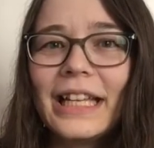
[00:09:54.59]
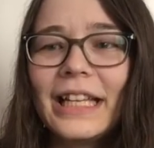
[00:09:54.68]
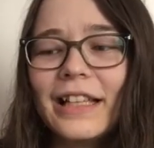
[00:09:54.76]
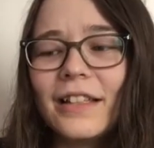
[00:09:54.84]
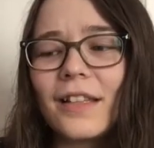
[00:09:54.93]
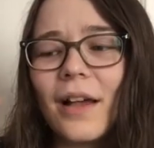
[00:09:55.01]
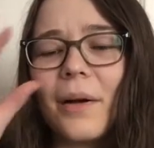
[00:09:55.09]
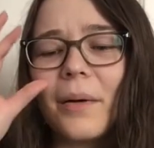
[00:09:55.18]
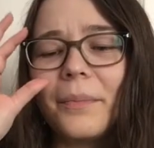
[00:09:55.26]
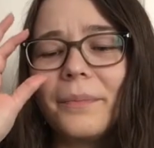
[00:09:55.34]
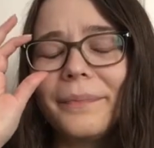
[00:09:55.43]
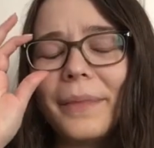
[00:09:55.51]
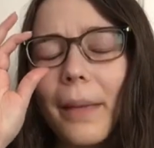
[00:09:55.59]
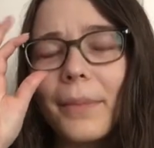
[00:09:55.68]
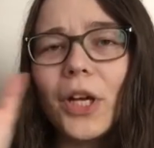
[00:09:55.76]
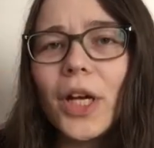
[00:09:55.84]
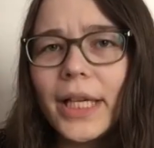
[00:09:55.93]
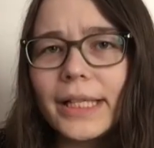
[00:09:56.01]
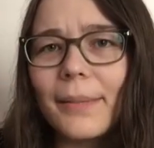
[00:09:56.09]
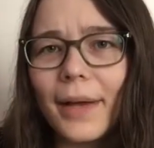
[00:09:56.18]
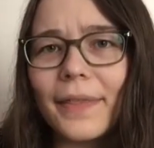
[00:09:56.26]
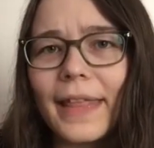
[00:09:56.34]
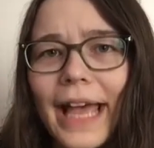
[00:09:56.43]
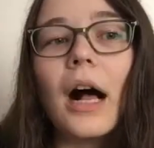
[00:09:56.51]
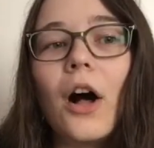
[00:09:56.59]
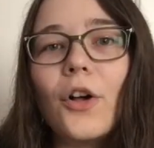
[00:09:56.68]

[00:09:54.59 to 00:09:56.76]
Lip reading: So I'm curious about that.